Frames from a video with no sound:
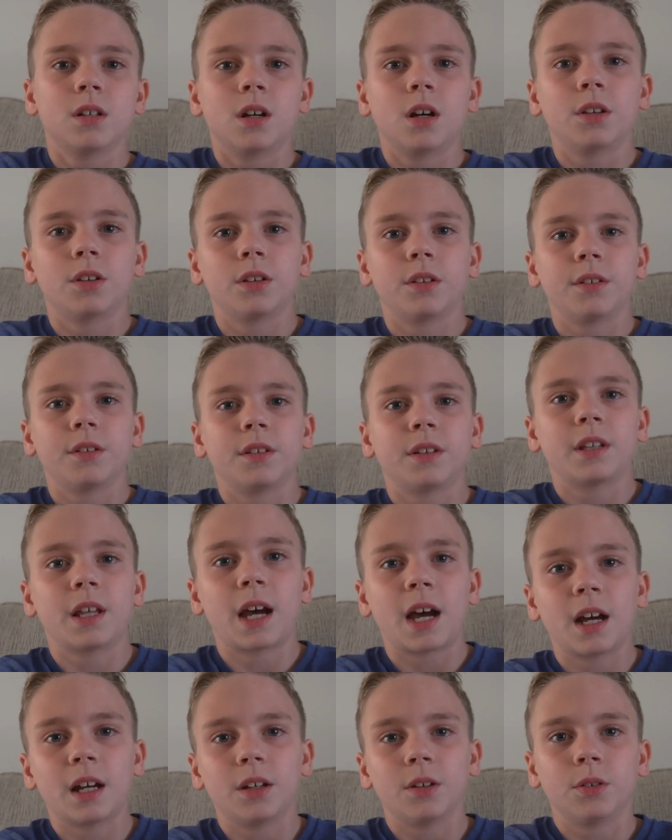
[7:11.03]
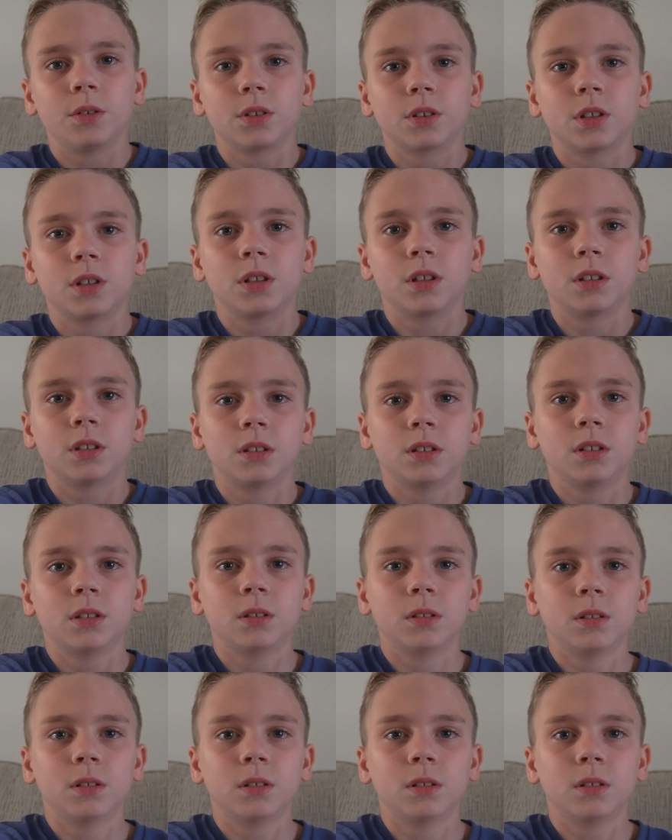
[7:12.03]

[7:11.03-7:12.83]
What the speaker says: Other than that, it was good.